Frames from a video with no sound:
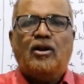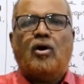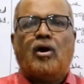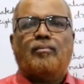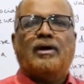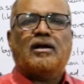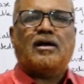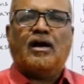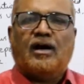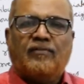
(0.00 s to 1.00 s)
normal
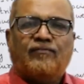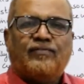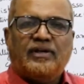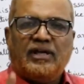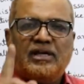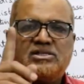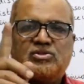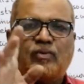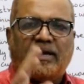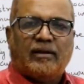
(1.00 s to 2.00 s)
curve
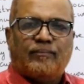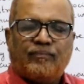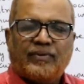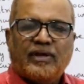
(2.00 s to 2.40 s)
is one.